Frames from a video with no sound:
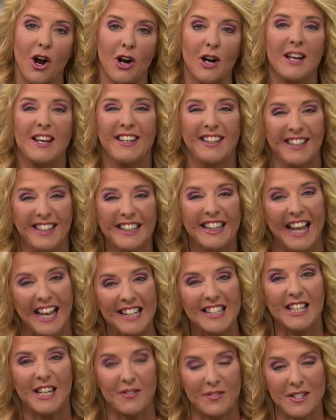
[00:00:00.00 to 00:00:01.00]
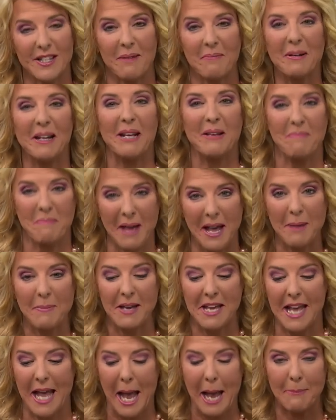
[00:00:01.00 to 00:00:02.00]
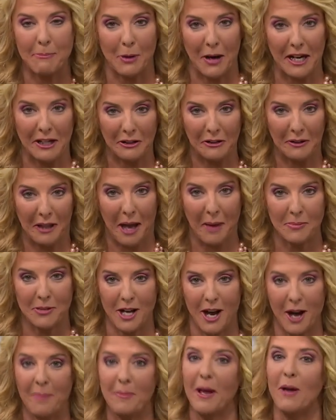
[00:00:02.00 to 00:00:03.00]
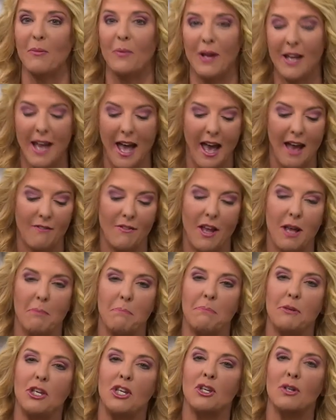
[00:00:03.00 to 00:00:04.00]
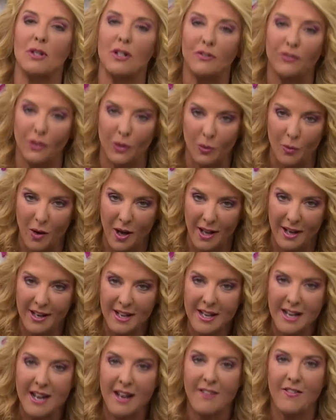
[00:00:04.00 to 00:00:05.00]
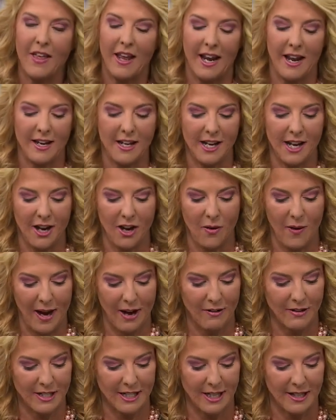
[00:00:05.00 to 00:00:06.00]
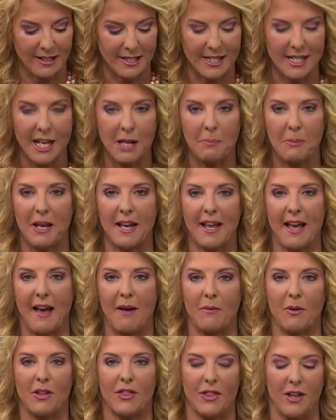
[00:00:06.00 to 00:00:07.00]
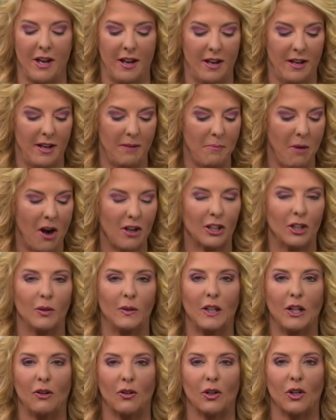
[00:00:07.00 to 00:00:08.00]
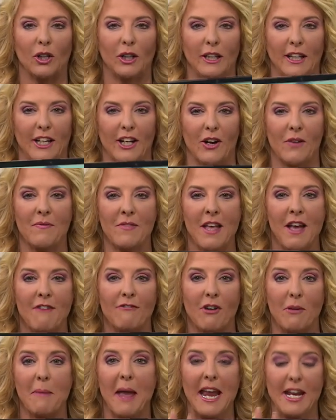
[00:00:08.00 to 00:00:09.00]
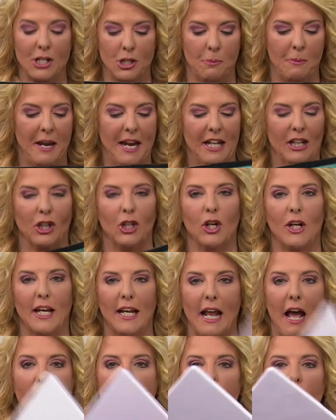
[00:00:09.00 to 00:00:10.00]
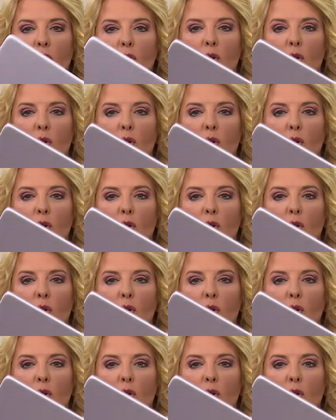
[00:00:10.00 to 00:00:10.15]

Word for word: are, you'd like to give somebody maybe a brand new laptop, and we have a beautiful one that I know Aaron did a sneak peek at with uh, Marlo a little earlier from H P. Look at how